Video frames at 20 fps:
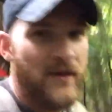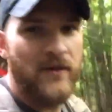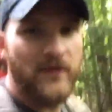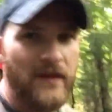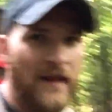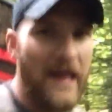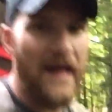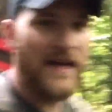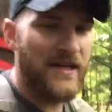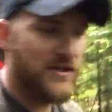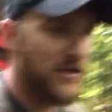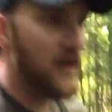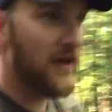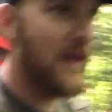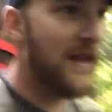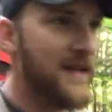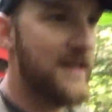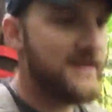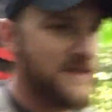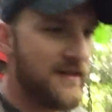we latch all
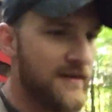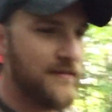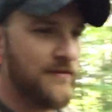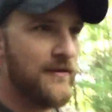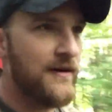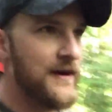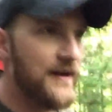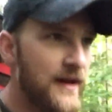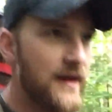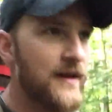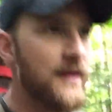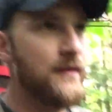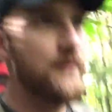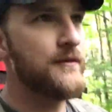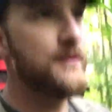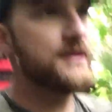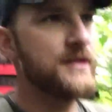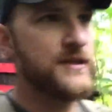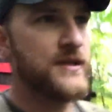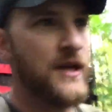that stuff right on.
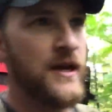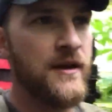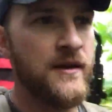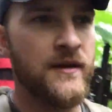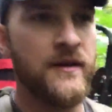We just